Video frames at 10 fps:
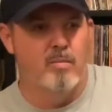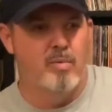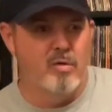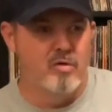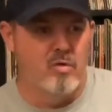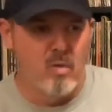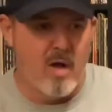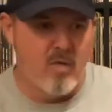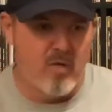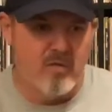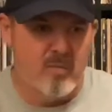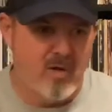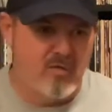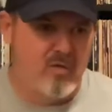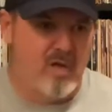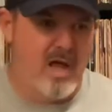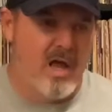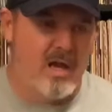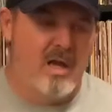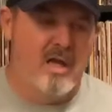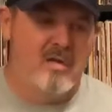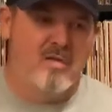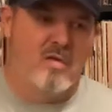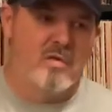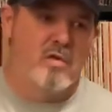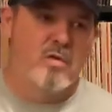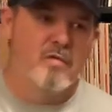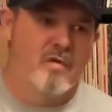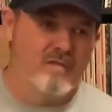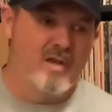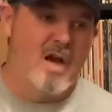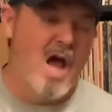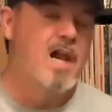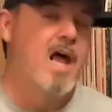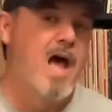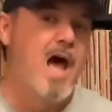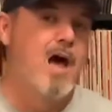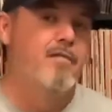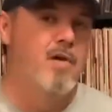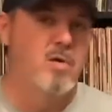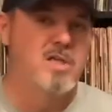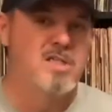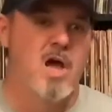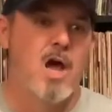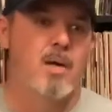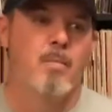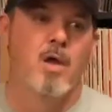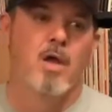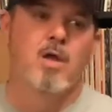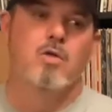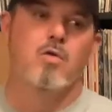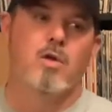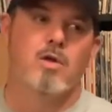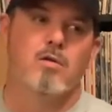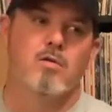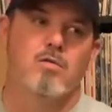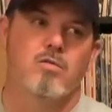build your wealth as best you can until you're 59 and a half, at which time you can